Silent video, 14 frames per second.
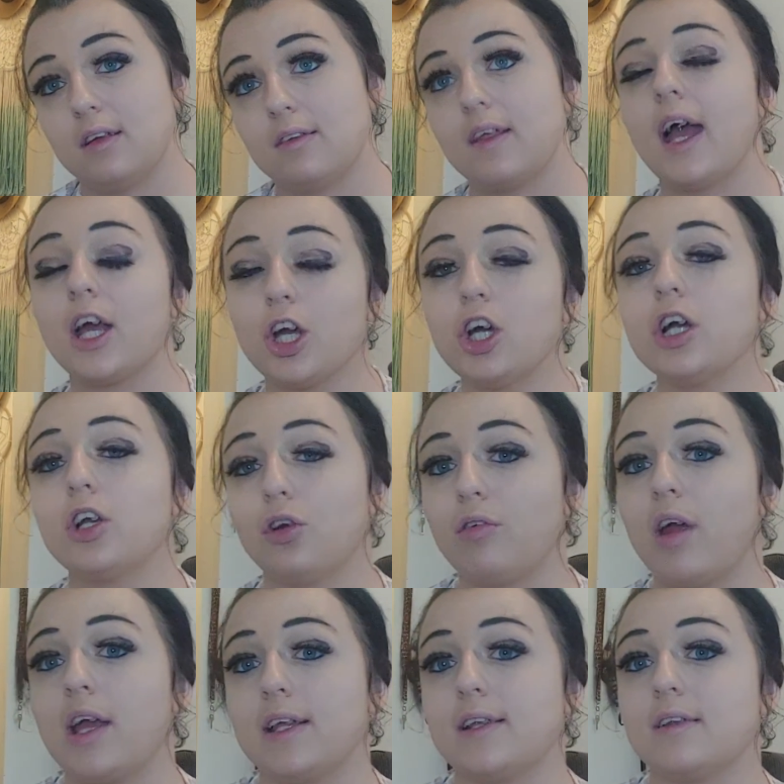that could
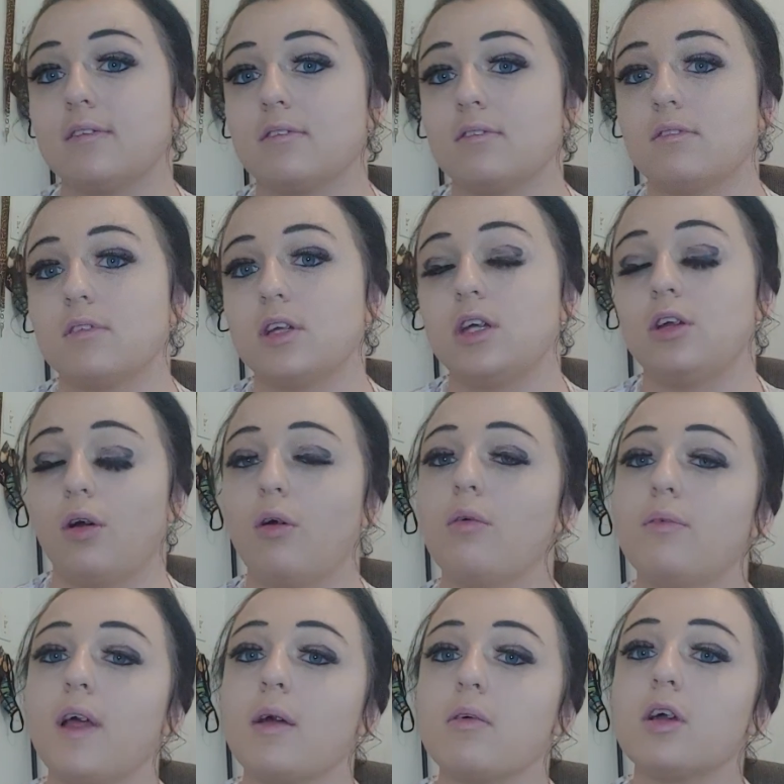create, that